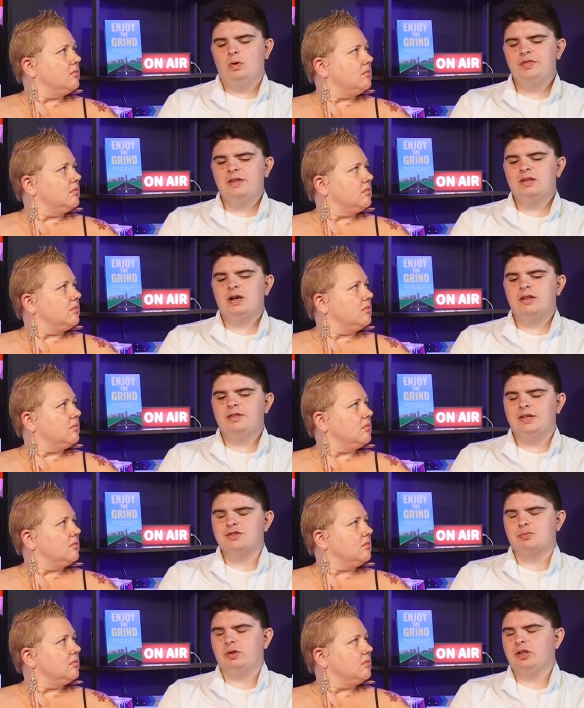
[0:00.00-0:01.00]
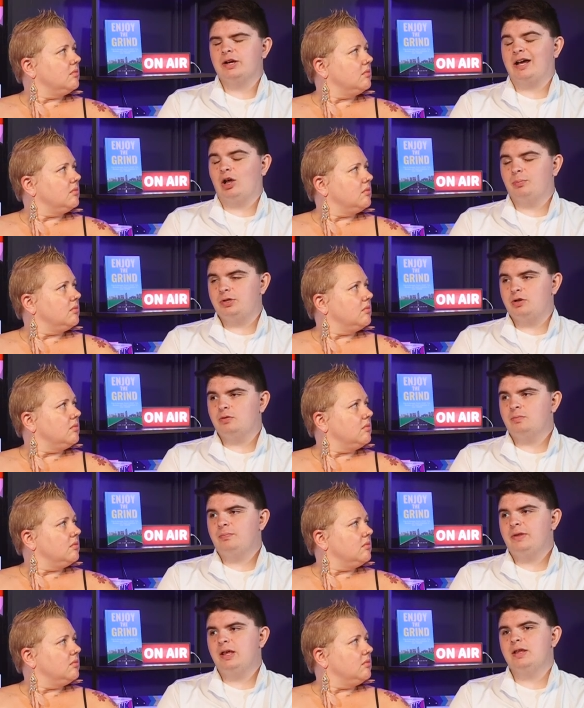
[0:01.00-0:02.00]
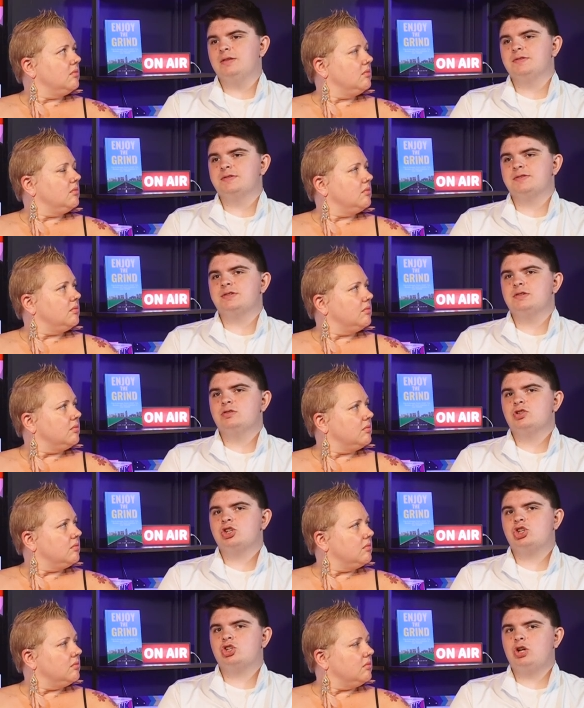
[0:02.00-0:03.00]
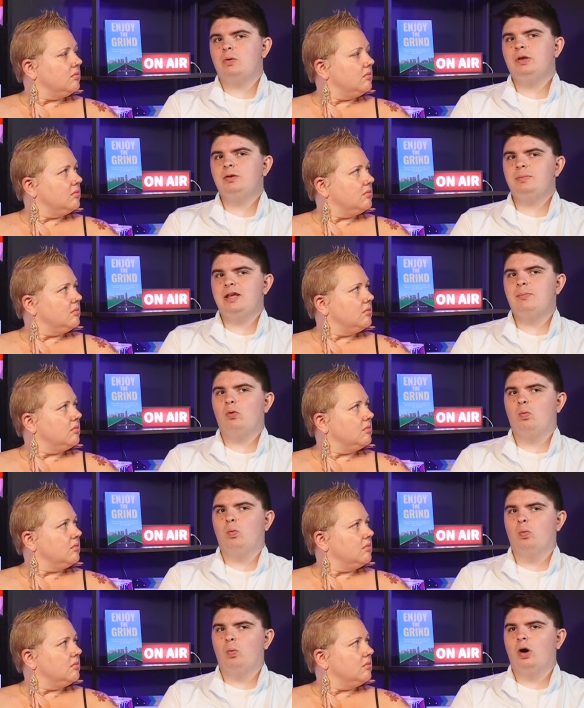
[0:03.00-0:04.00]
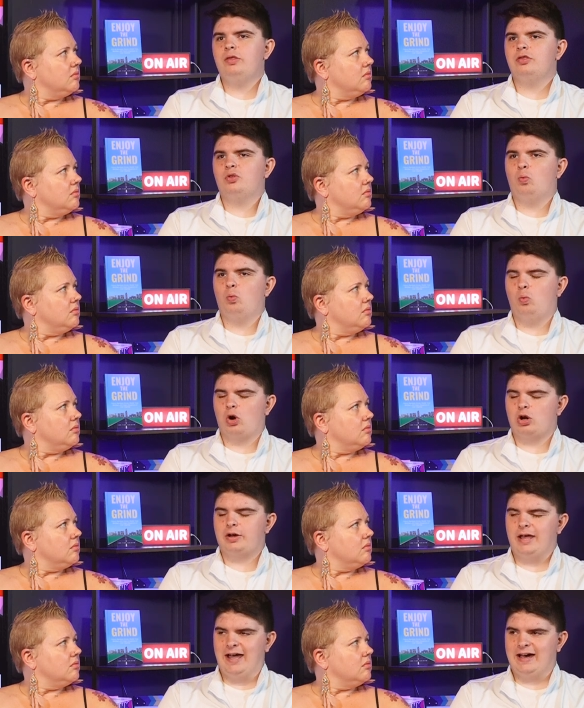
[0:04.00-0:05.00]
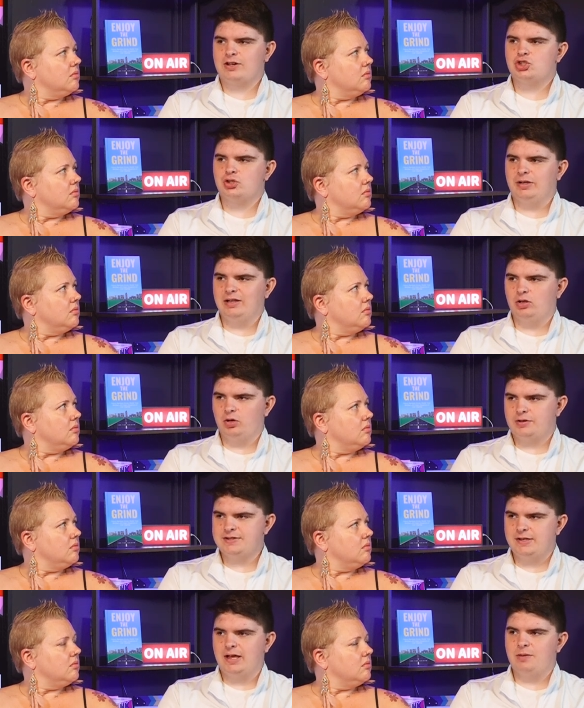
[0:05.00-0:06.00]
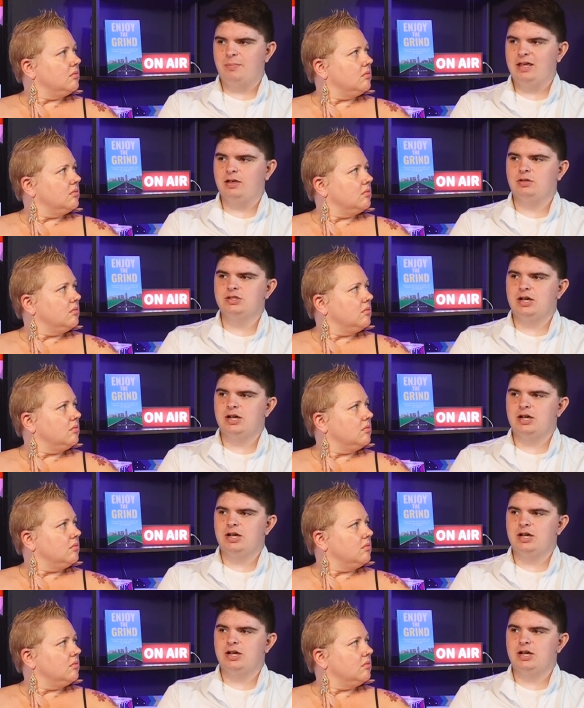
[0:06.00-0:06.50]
Speaker 1: One thing that I think is really going to help you is showing people what the work actually looks like being